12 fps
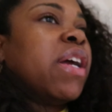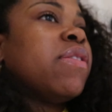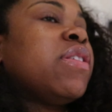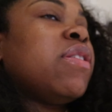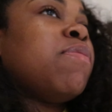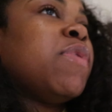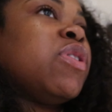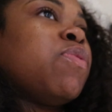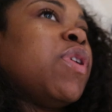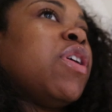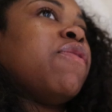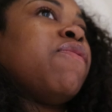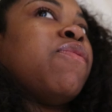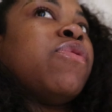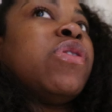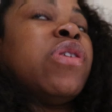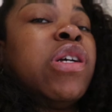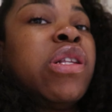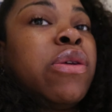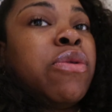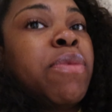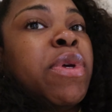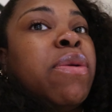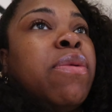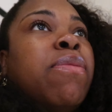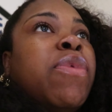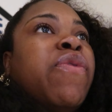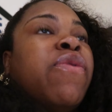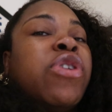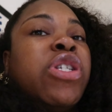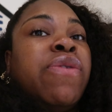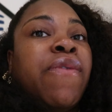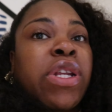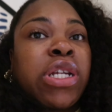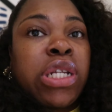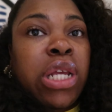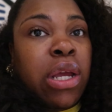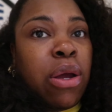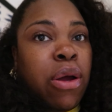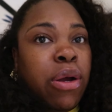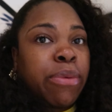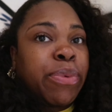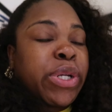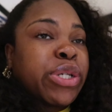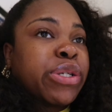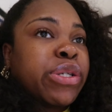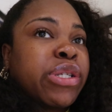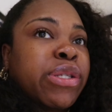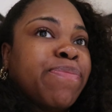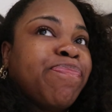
down to the beach with her for a little bit before she finished taking all her pictures.